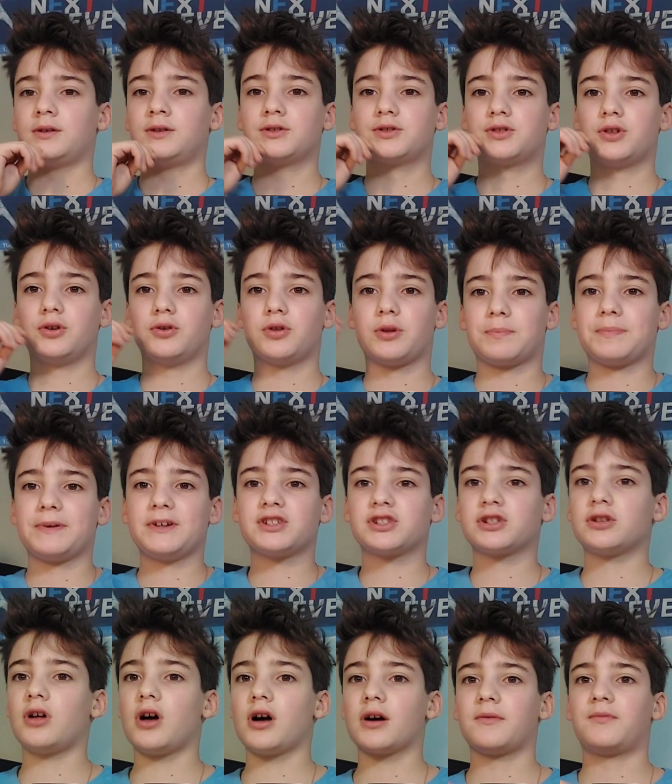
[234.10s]
So, the pitch
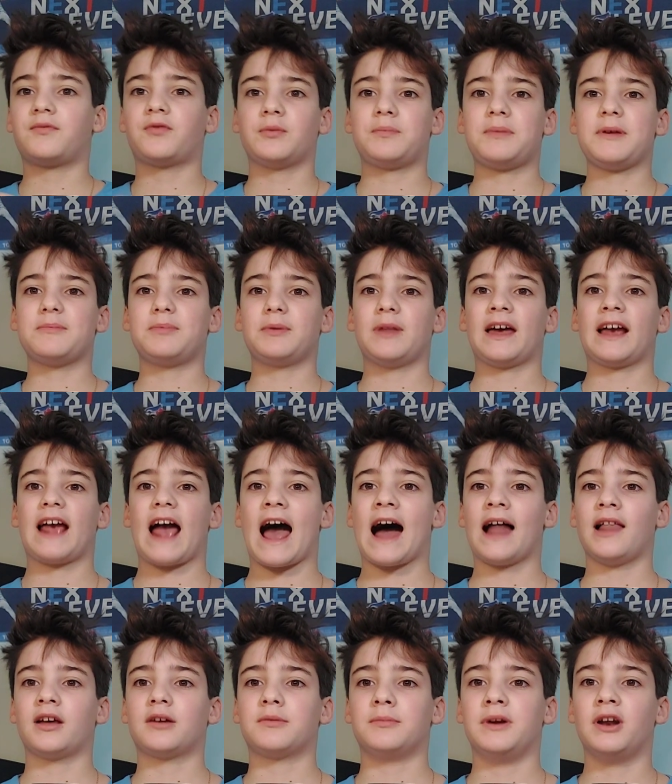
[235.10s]
clock for people like
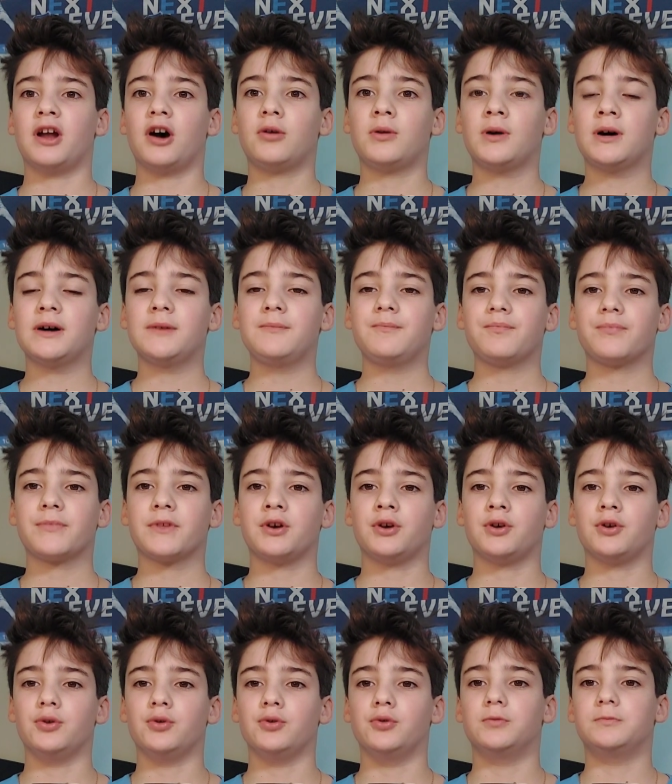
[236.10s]
Alek Manoah,
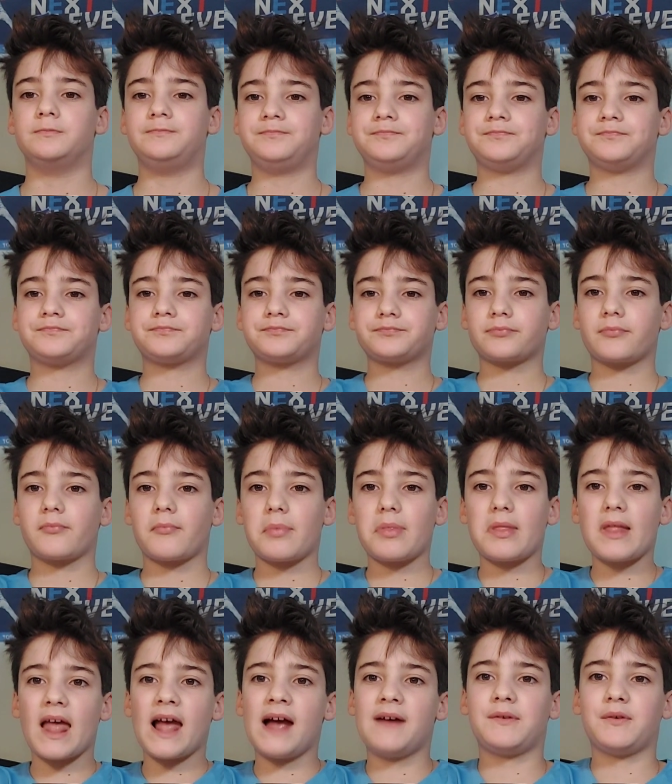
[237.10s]
who
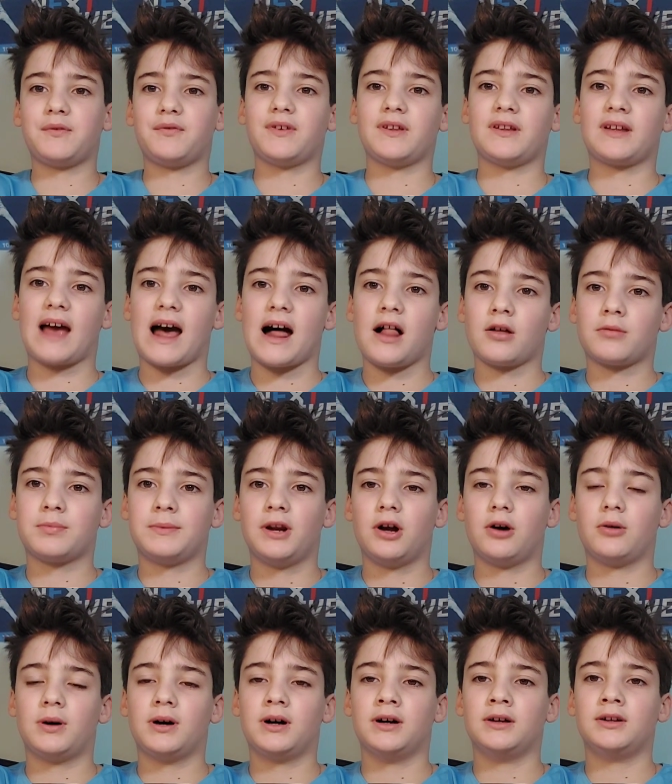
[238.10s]
I have a feeling Alek
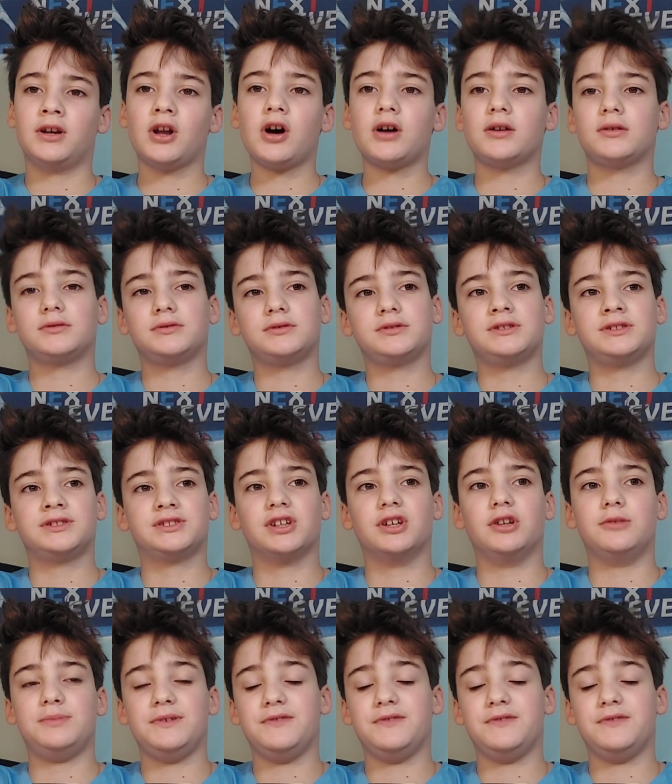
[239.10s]
Manoah is going to